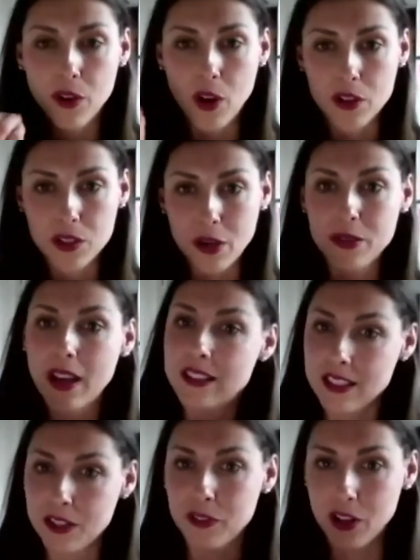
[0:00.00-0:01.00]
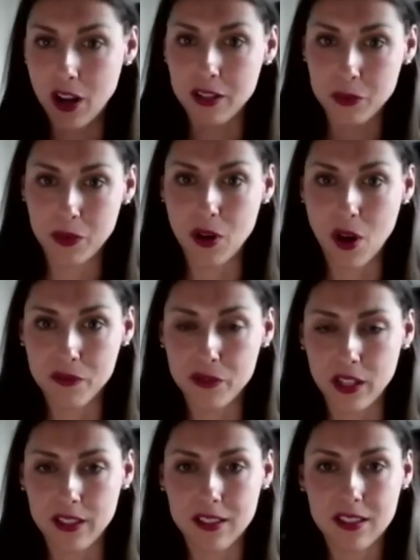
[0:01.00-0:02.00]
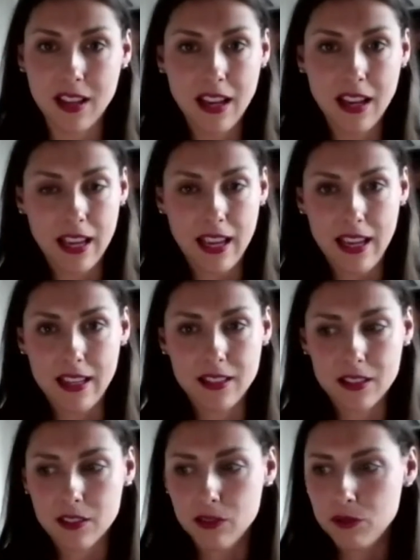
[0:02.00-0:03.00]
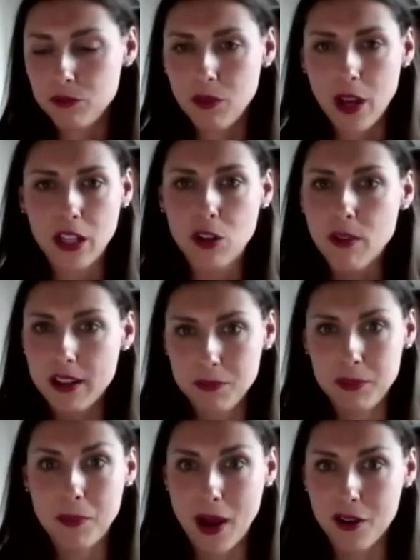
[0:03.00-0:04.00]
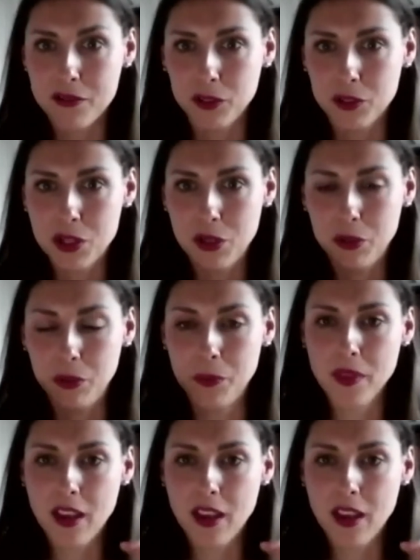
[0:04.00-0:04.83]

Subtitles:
Associating different colors with confidence is an incredibly powerful tool.